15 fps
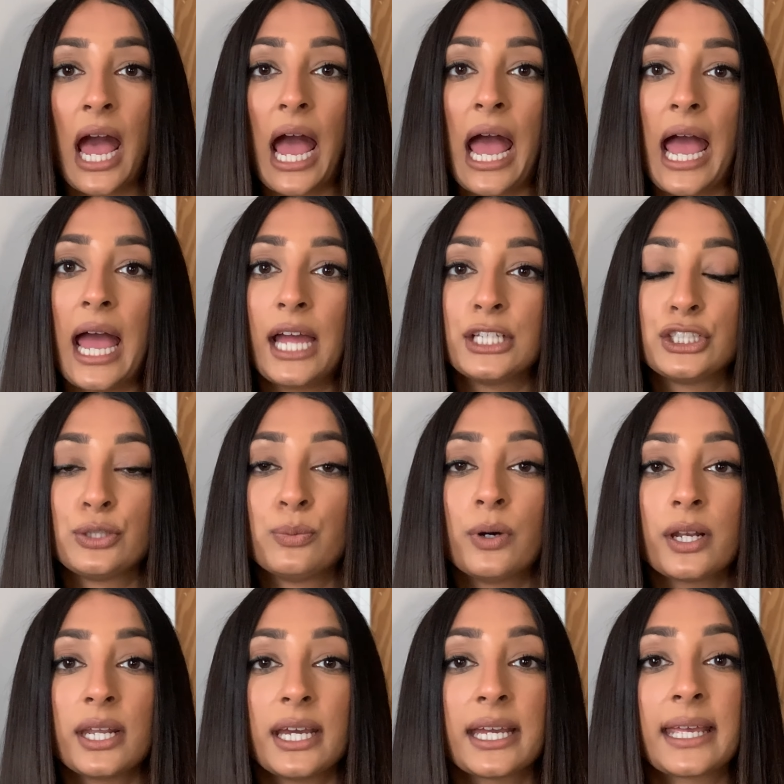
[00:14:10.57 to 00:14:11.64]
and you
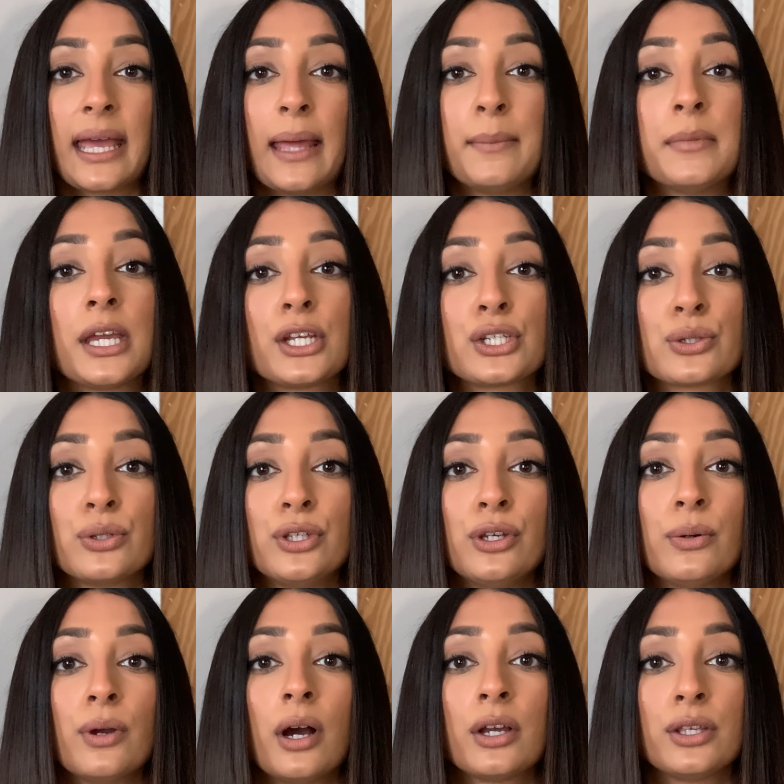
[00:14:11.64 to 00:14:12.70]
want to again make sure
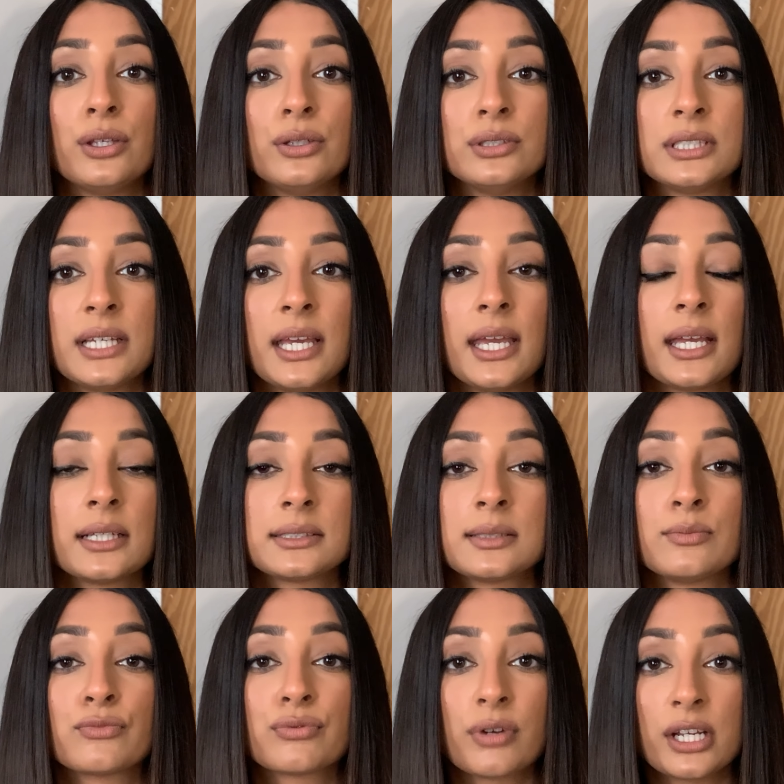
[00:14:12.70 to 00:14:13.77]
you are using
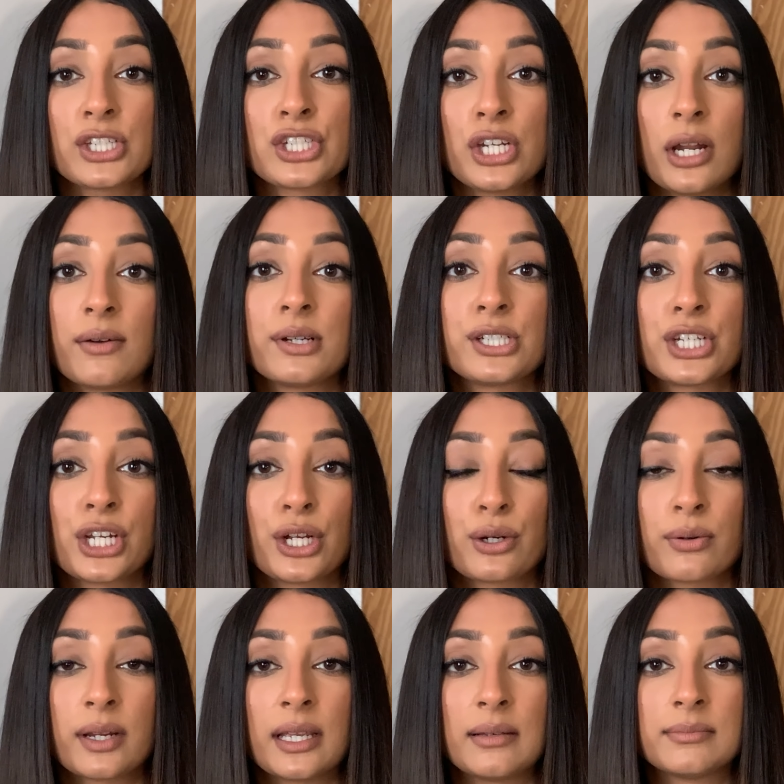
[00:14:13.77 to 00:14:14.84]
some rich nourishing
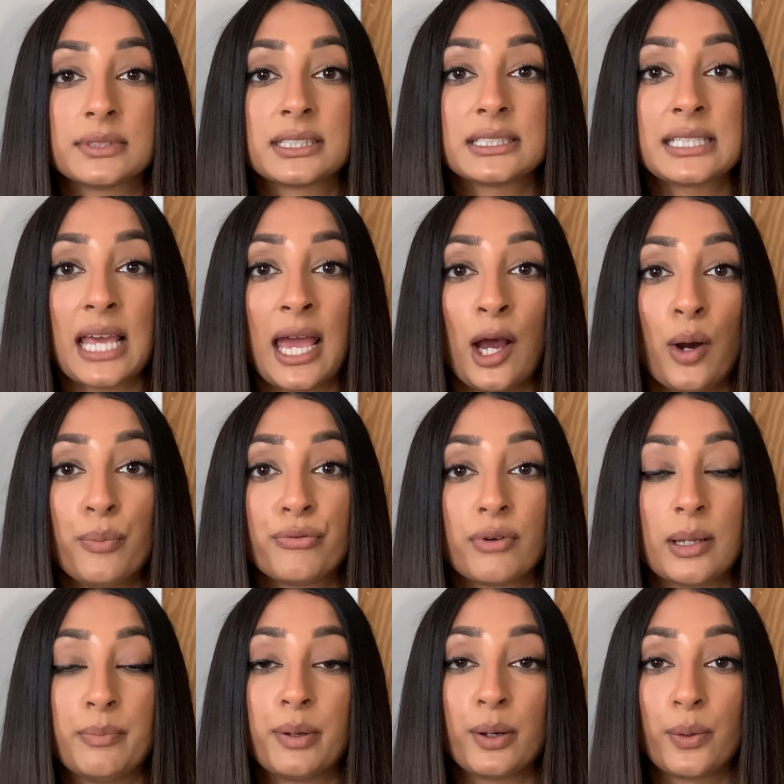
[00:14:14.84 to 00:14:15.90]
creams to help
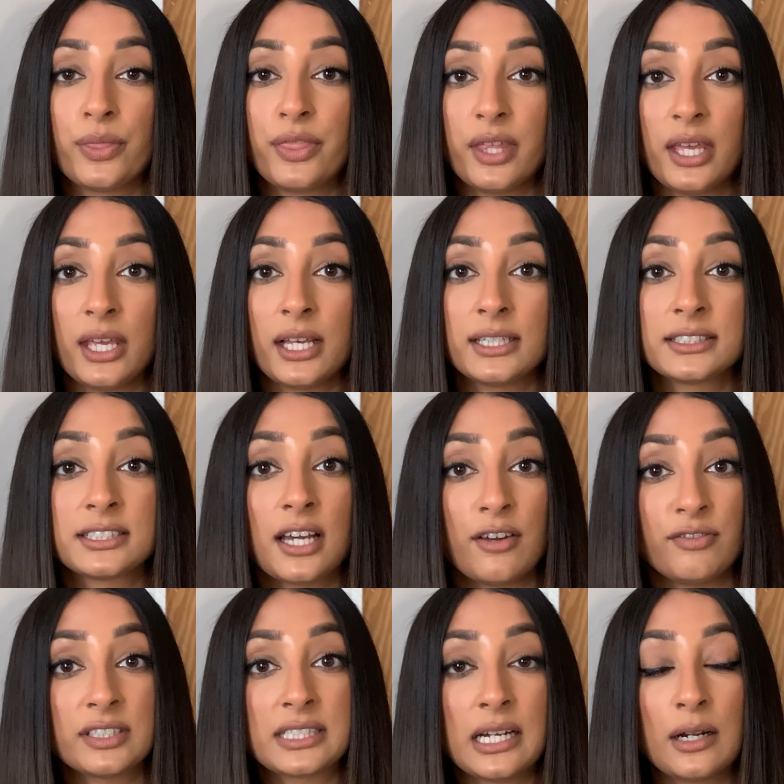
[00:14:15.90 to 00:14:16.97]
rebuild the
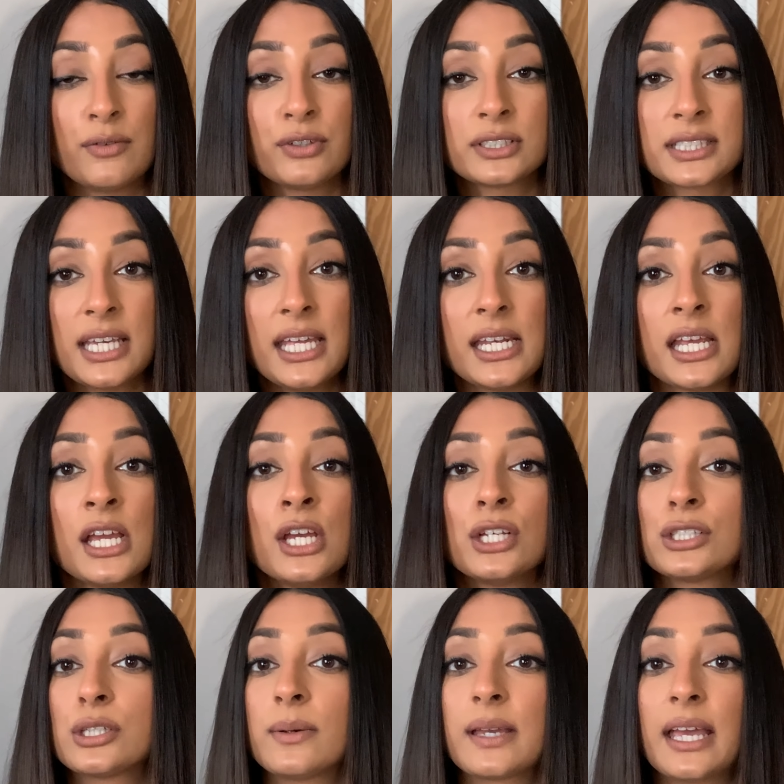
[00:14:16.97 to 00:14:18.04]
surface layer of your skin
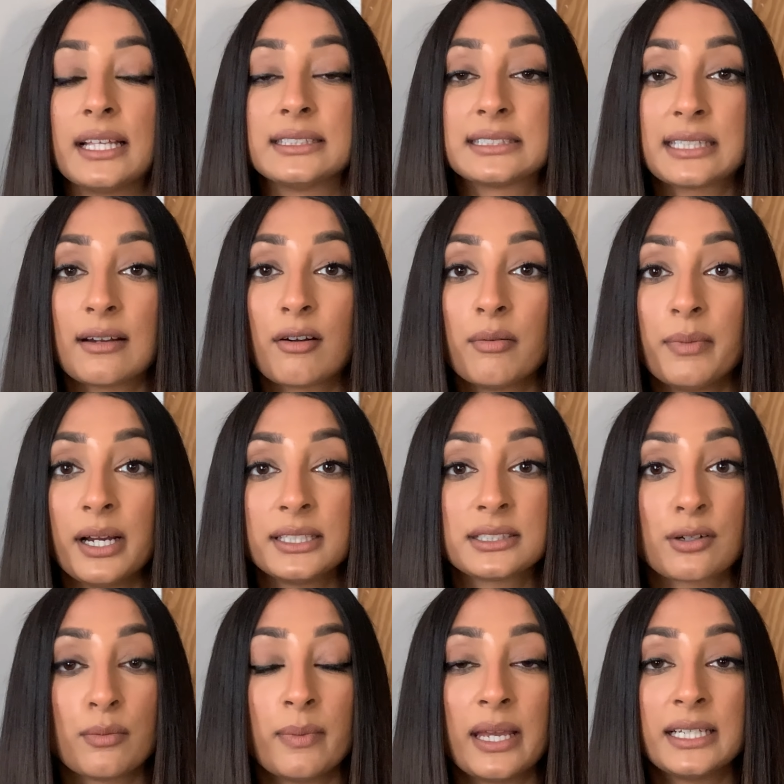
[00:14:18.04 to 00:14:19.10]
so again ceramides
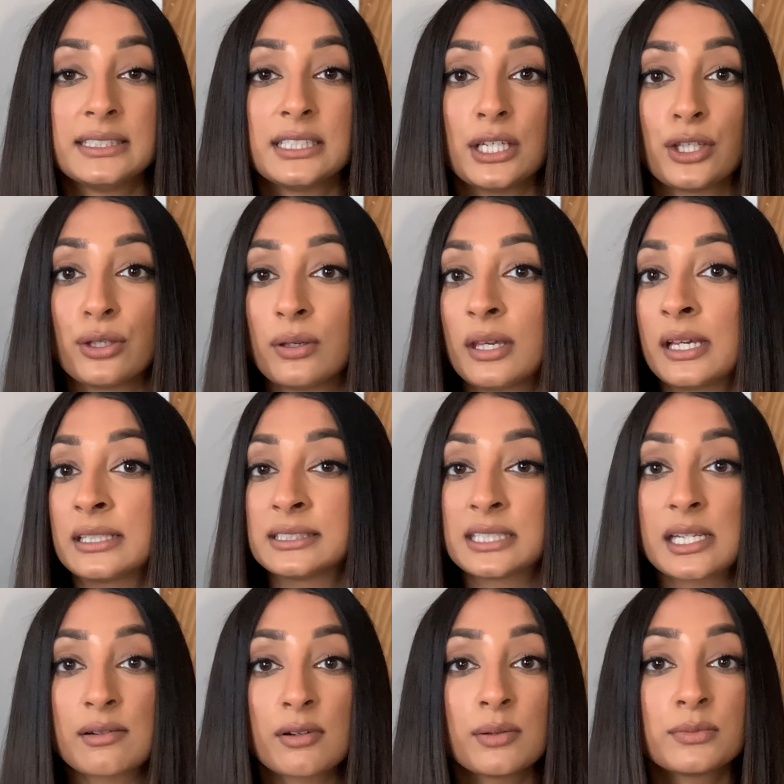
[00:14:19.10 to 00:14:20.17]
are amazing you can get
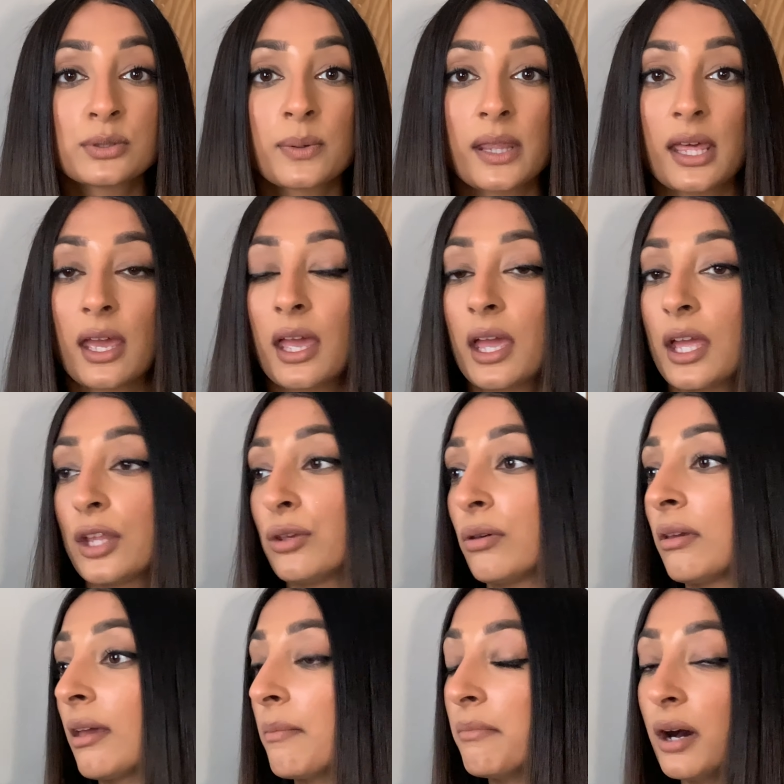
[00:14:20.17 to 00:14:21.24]
serums with it in you
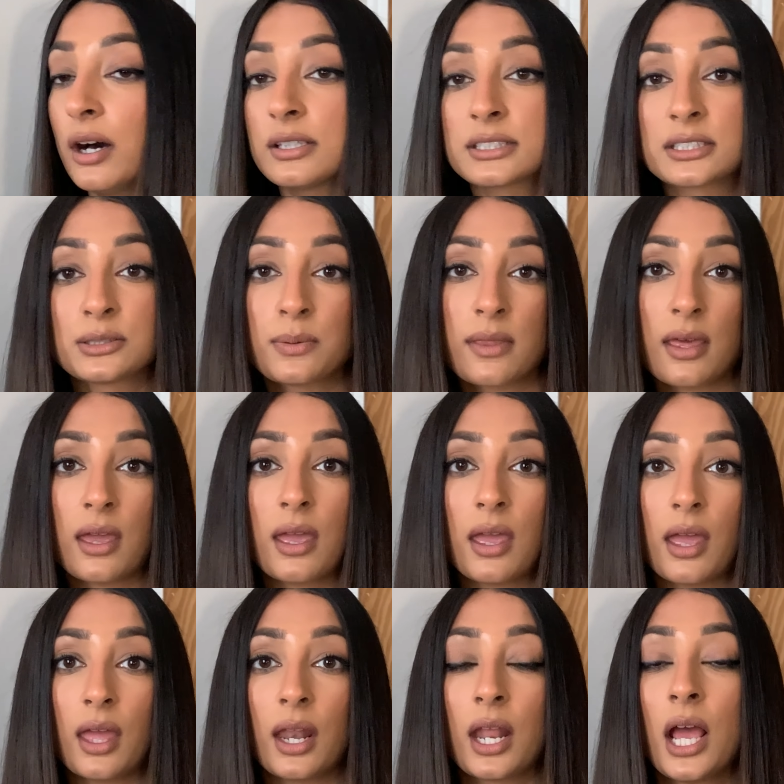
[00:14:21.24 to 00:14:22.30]
can get masks with it
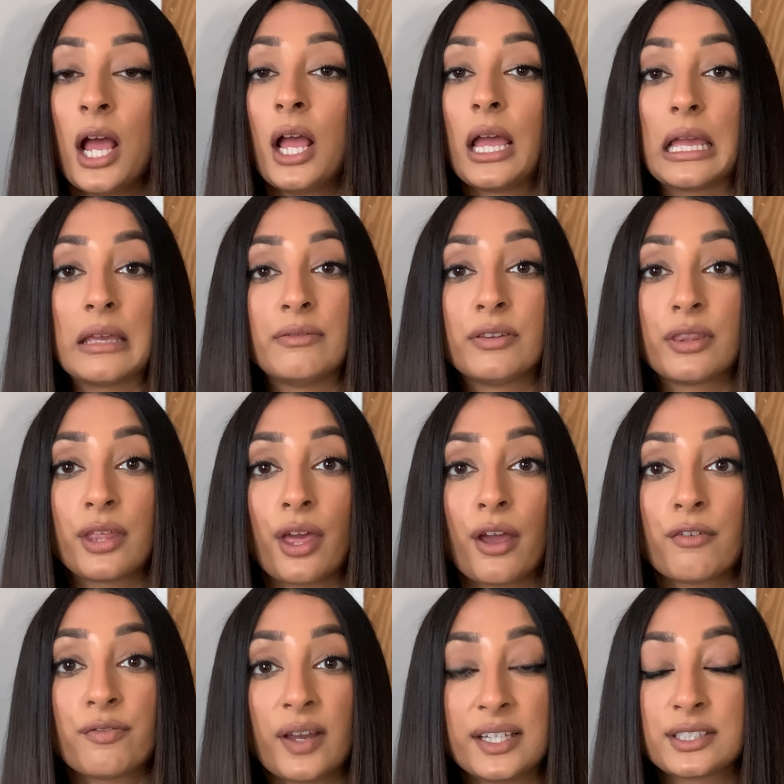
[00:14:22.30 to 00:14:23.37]
in even the
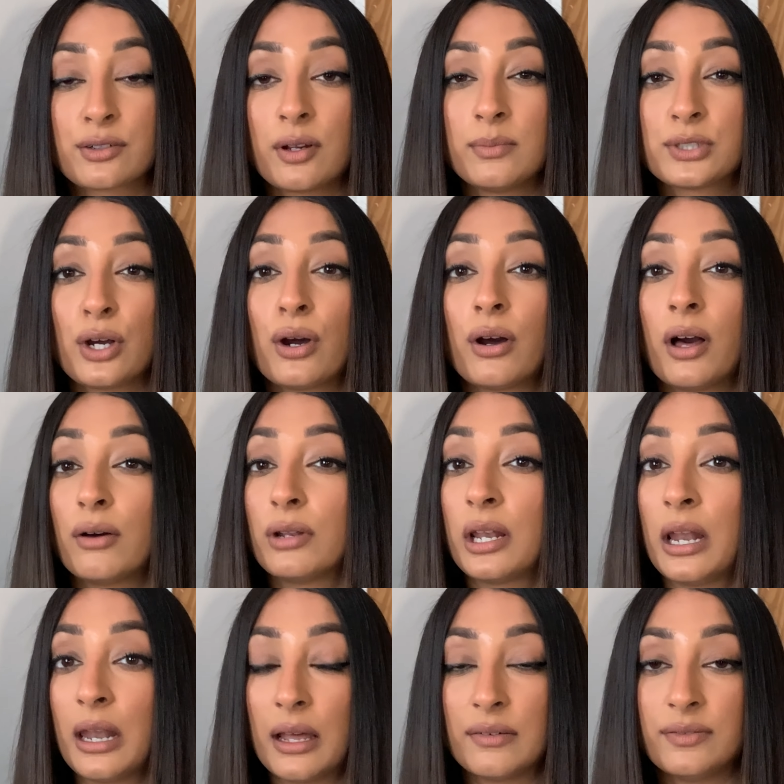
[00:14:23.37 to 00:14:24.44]
face creams are
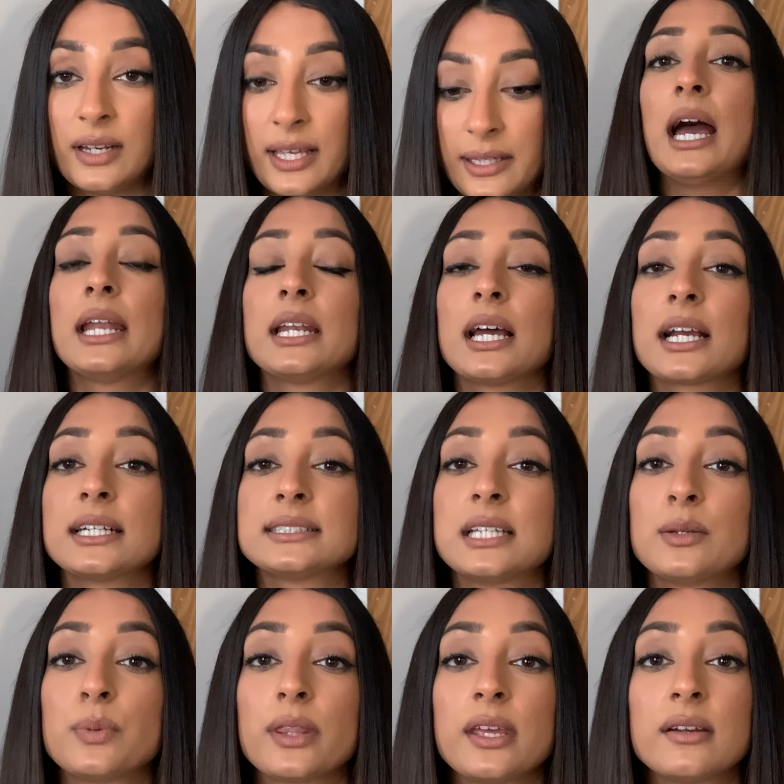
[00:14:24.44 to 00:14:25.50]
lovely and like i
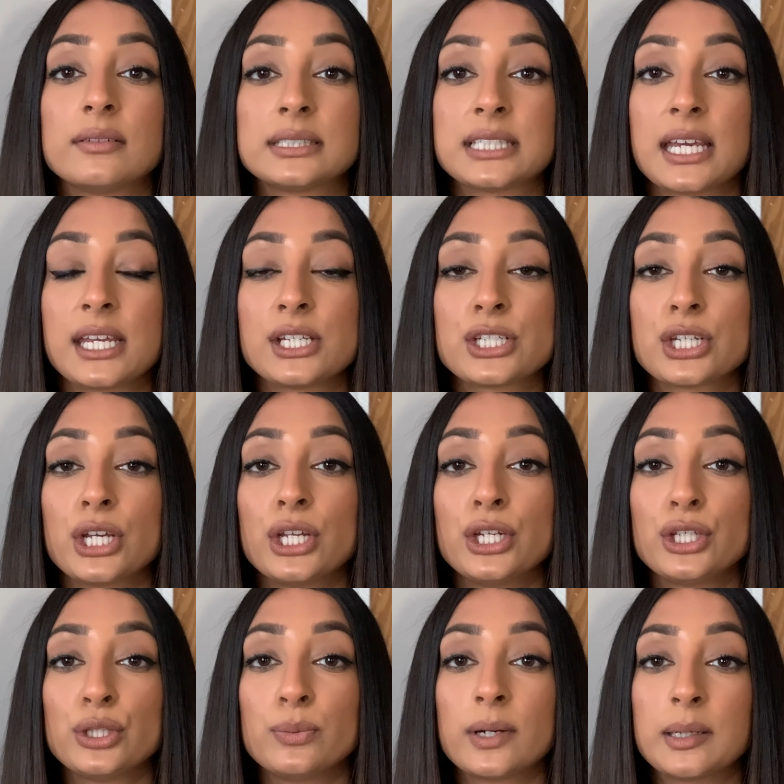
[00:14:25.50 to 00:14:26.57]
said with irritation
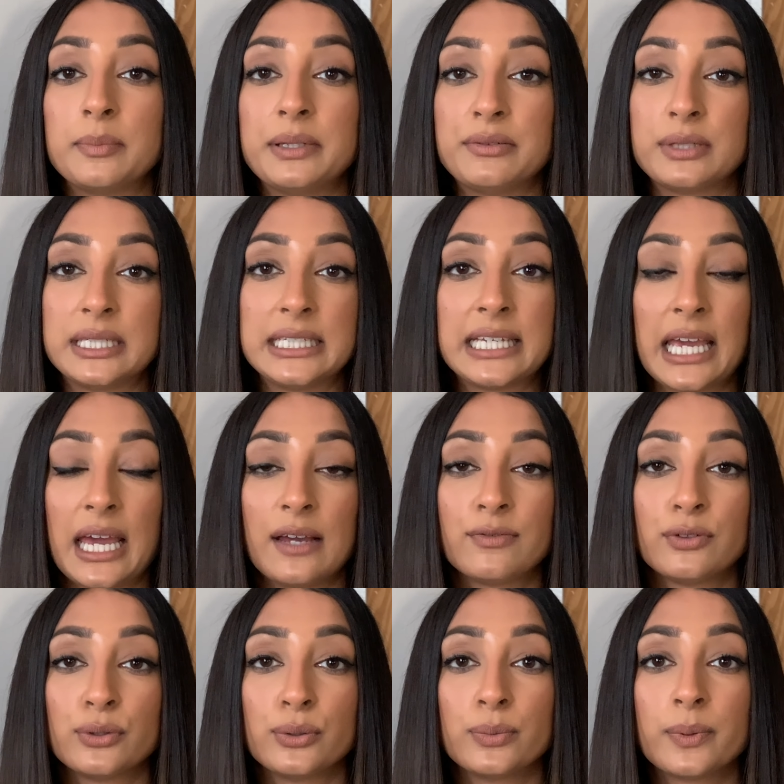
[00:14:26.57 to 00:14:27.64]
you want to be really
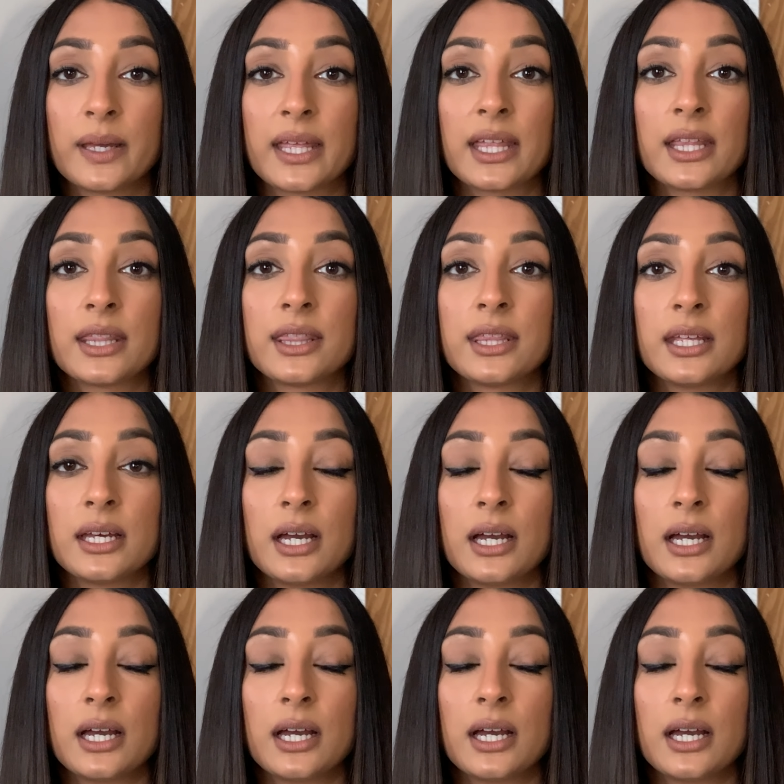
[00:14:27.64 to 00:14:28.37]
careful with